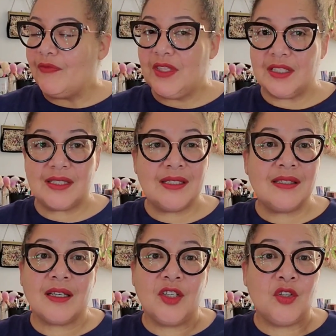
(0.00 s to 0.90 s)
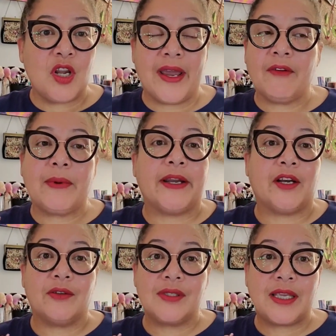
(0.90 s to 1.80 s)
This is, you know, everybody
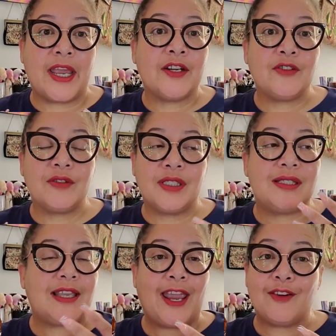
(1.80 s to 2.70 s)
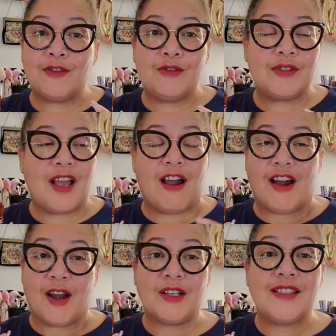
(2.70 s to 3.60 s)
knows these scandals
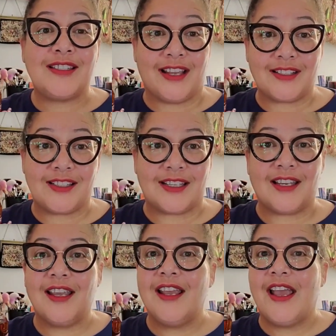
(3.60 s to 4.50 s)
are sexy.